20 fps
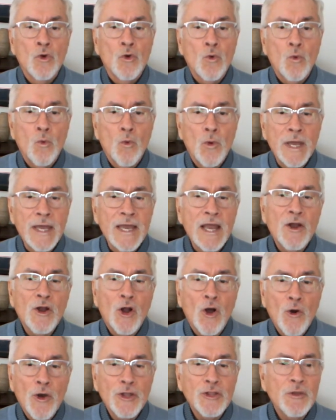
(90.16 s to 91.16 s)
we are
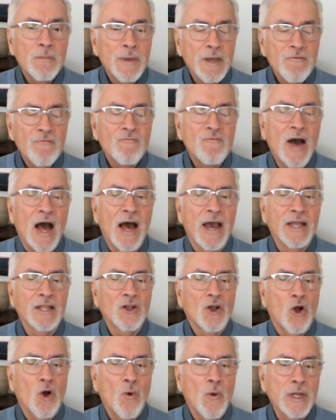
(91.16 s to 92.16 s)
going to be fine
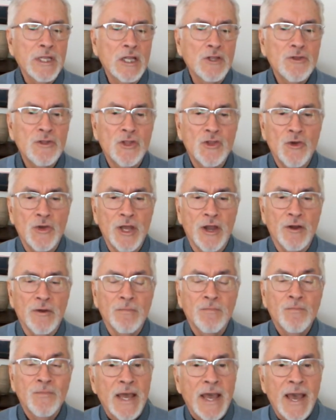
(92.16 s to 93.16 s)
going into the new
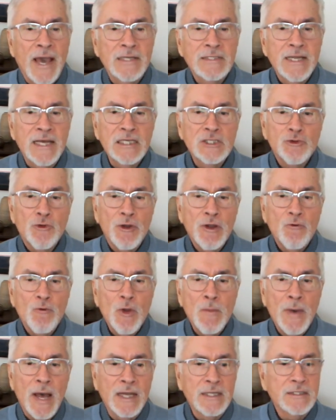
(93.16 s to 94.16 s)
year. As history
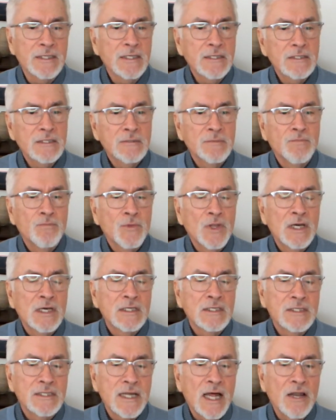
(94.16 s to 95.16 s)
reminds us,
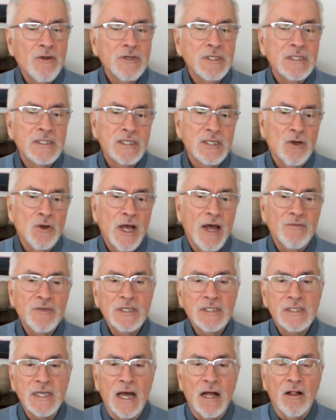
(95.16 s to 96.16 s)
sellers still have
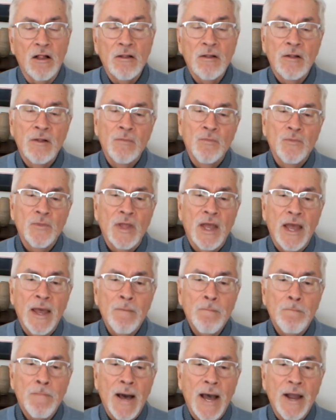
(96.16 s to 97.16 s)
to sell
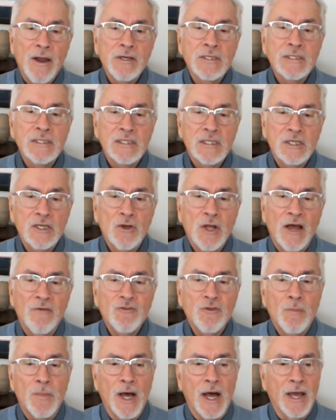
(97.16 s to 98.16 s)
and buyers still have
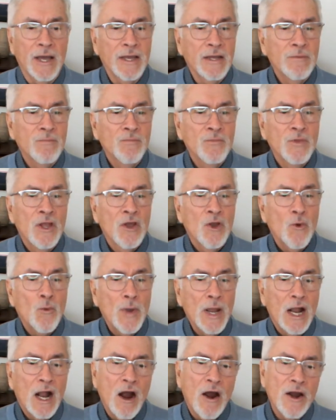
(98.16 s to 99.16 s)
to buy,
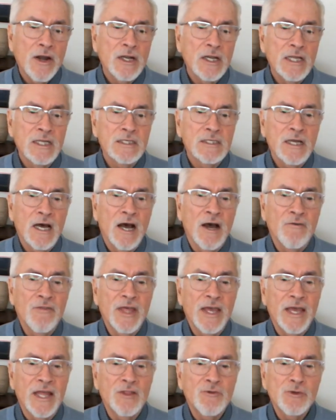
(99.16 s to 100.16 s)
regardless of
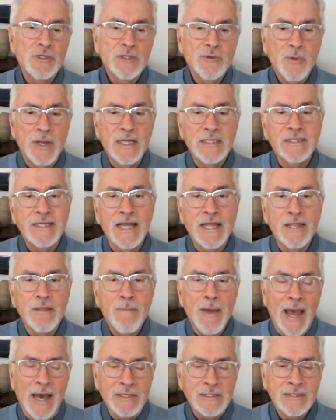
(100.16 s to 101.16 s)
the interest rates in the
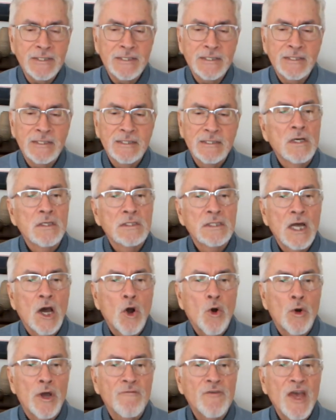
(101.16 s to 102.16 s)
past.
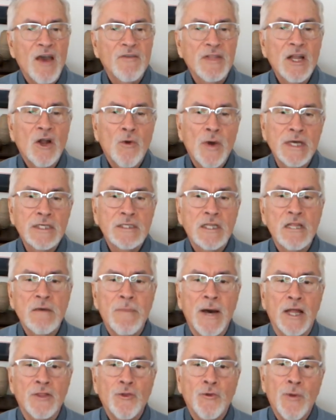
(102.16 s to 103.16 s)
So if you have any questions
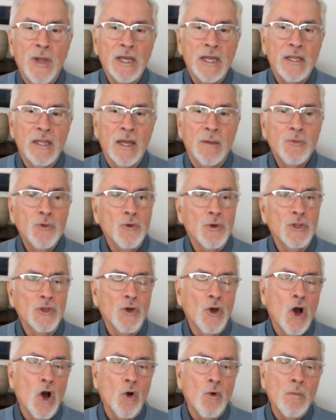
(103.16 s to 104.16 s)
about trading up to a
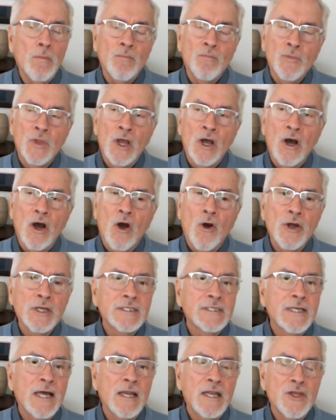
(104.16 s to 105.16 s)
new home or
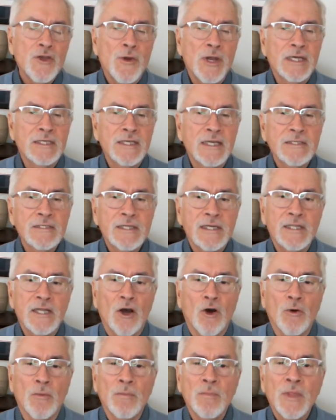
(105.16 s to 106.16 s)
selling your existing
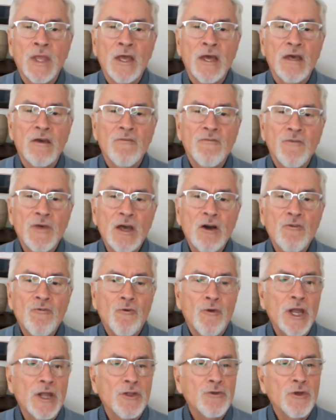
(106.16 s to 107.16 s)
home, feel
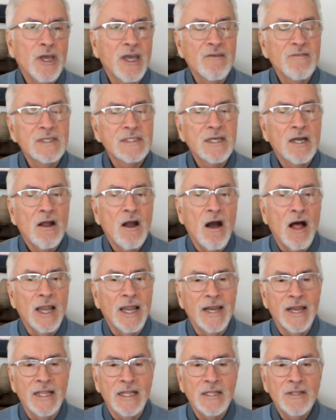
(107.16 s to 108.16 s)
free to give us a call
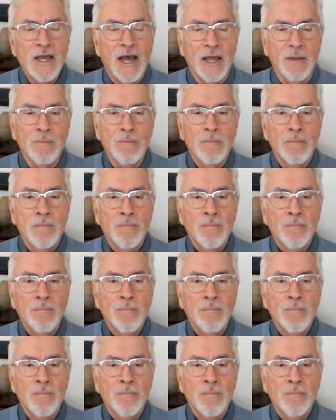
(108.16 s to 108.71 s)
at any time